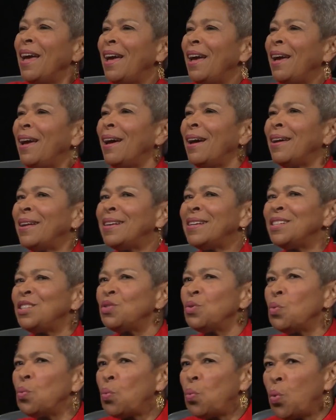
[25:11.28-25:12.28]

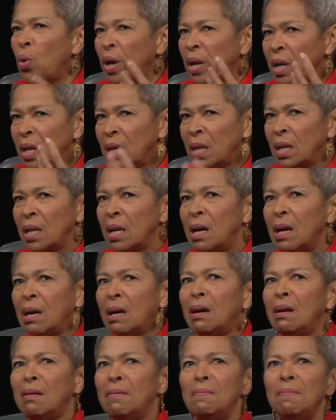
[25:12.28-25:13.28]
And what,
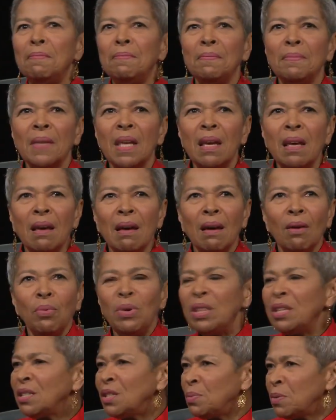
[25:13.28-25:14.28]
um,
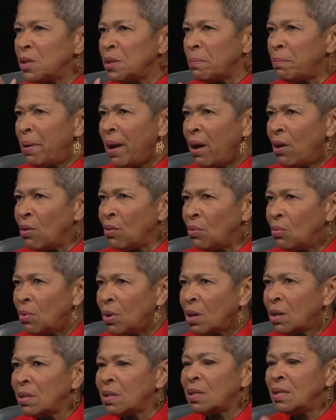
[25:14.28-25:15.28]
what this was about
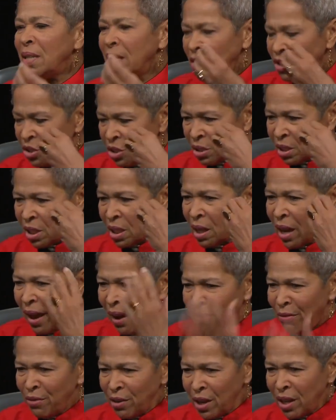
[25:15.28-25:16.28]
was essentially
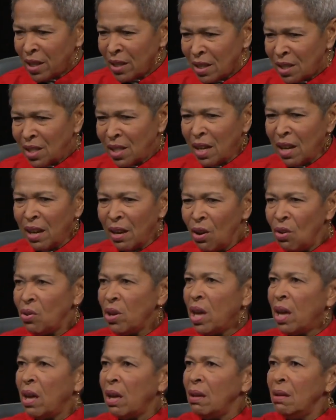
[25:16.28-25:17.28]
Africans saying,
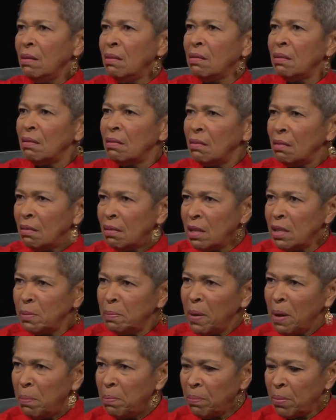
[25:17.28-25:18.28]
okay, these
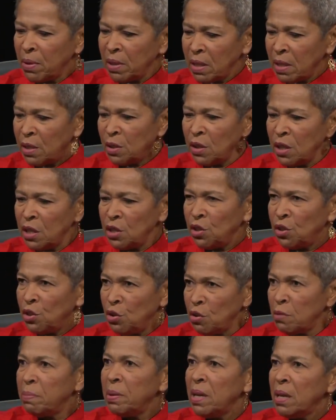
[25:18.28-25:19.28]
people, these, these
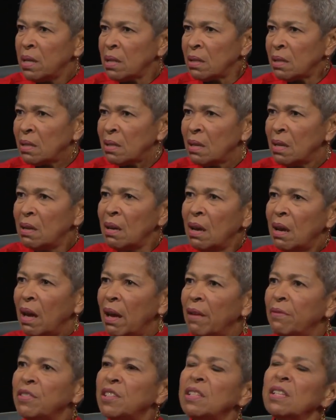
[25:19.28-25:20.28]
Europeans
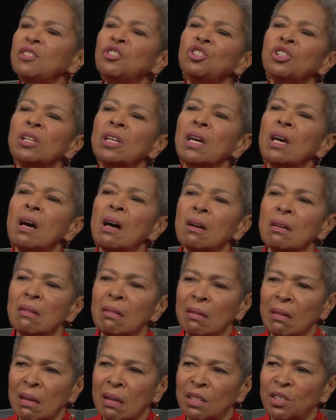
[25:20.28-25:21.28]
have essentially
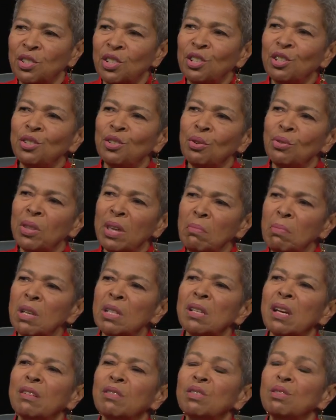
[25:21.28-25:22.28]
conquered us, so they
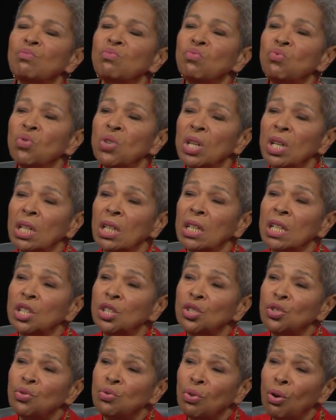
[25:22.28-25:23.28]
must have some really
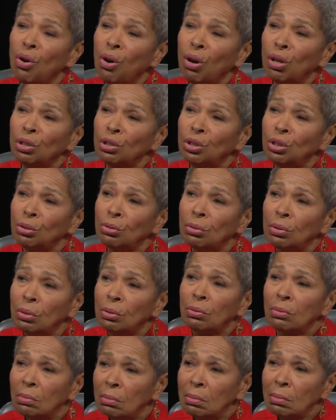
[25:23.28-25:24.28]
strong
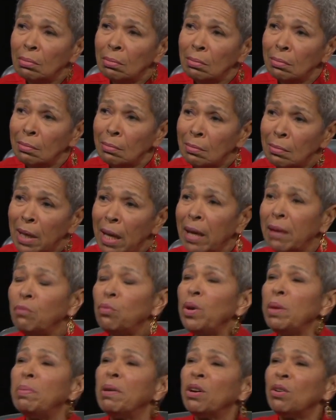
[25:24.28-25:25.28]
juju,
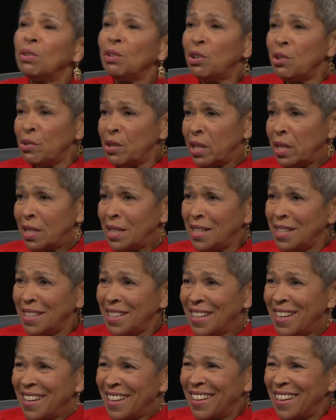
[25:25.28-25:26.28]
and we better learn it.
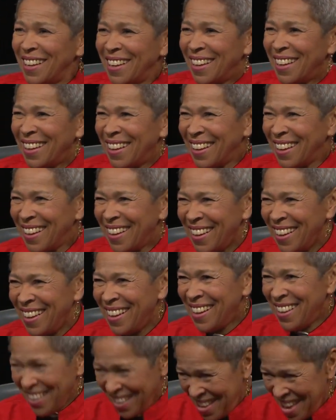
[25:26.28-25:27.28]
That's the strong
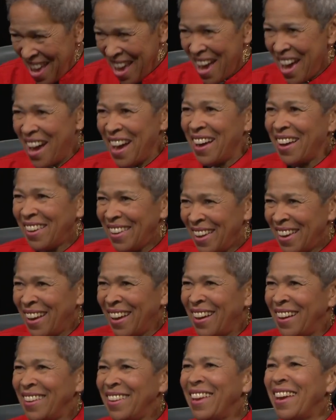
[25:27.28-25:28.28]
juju. Yeah, mm-hmm.
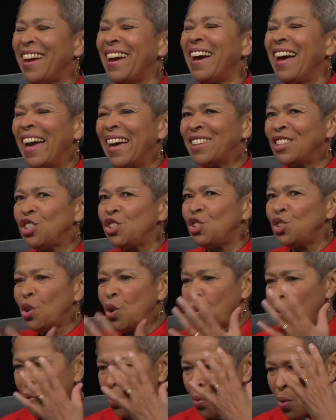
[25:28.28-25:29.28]
yeah, yeah. Mm-hmm. And
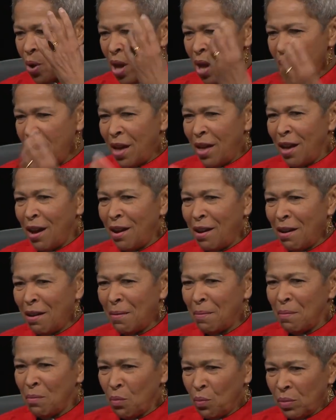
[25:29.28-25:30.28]
so
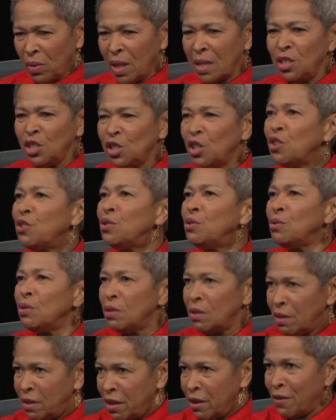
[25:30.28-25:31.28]
um, let's
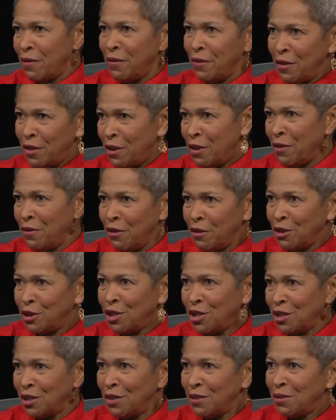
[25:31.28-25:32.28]
learn their their
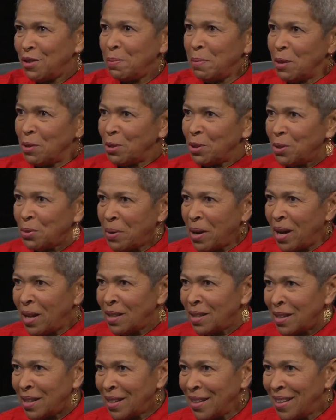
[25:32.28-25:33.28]
version of
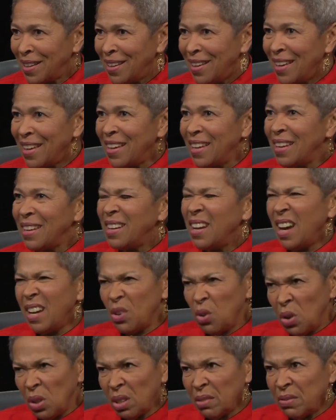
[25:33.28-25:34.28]
spirituality. Mm-hmm. Not
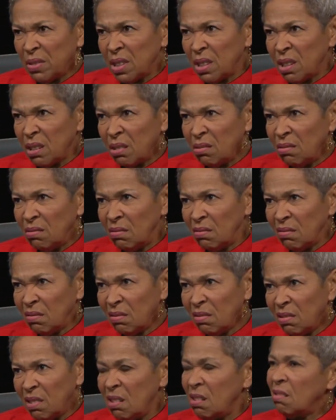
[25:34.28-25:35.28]
all of it, though.
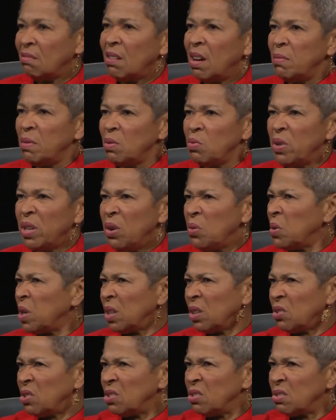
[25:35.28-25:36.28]
Mm-hmm. No, I mean, we don't
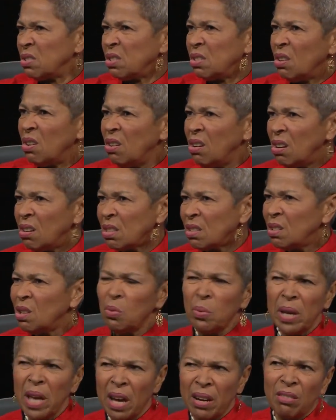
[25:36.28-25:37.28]
want to learn those songs.
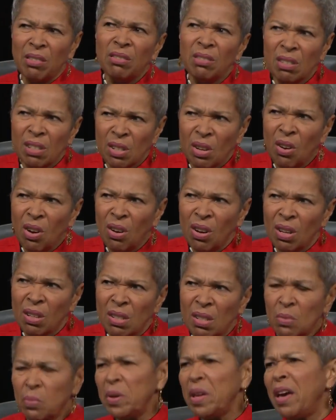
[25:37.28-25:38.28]
No, we got our own
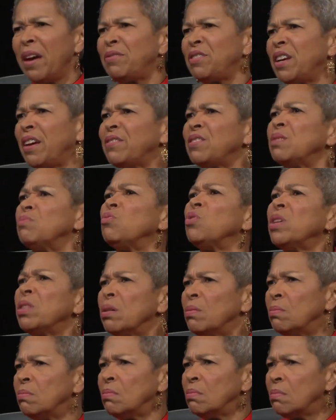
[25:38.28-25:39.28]
songs, and we have to have some rhythm